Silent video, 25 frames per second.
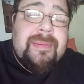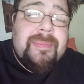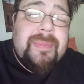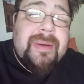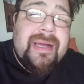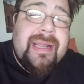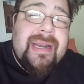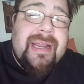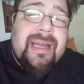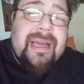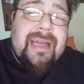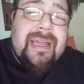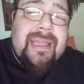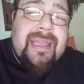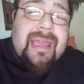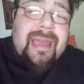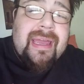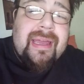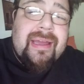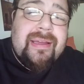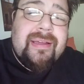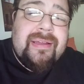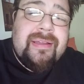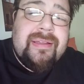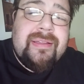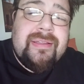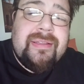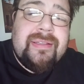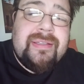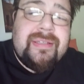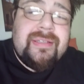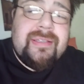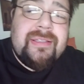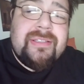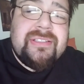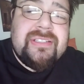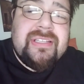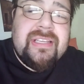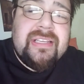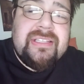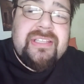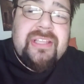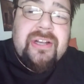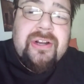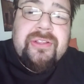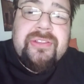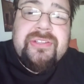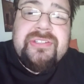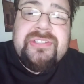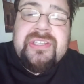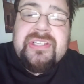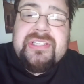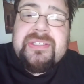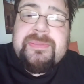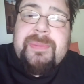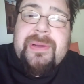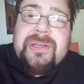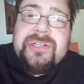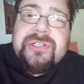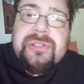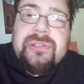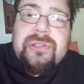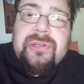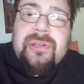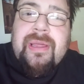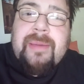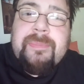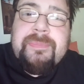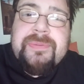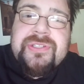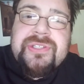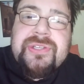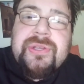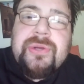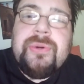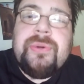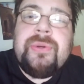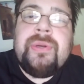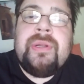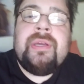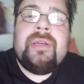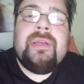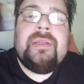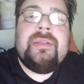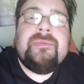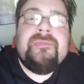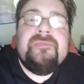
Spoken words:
But yeah, so you know, this is a special little episode.